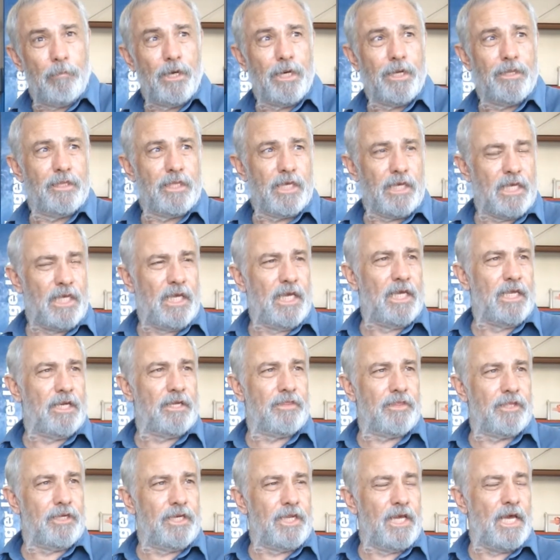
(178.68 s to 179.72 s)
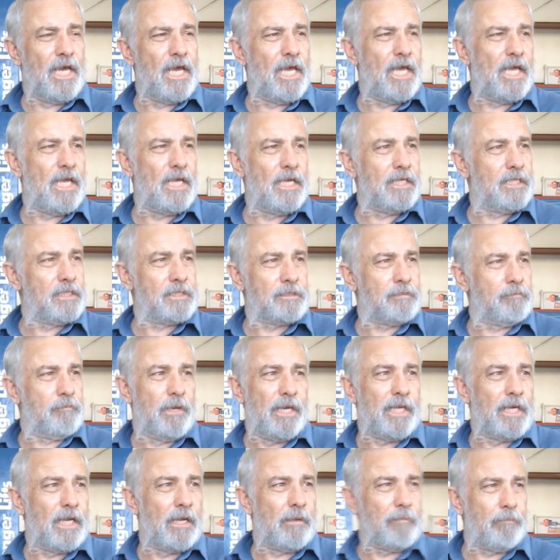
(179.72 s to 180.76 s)
but in the heat of the day it
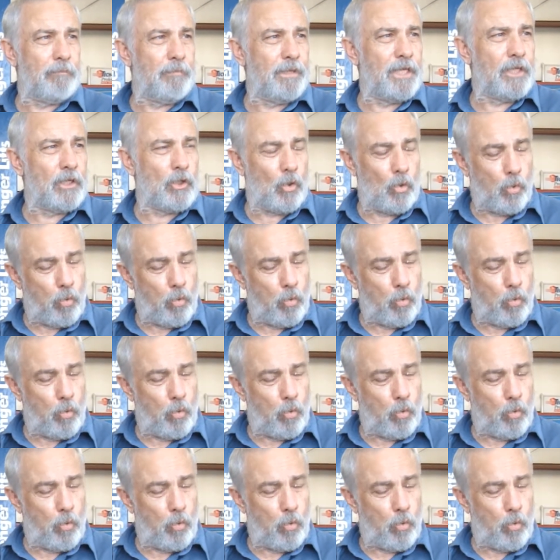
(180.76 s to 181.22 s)
may not be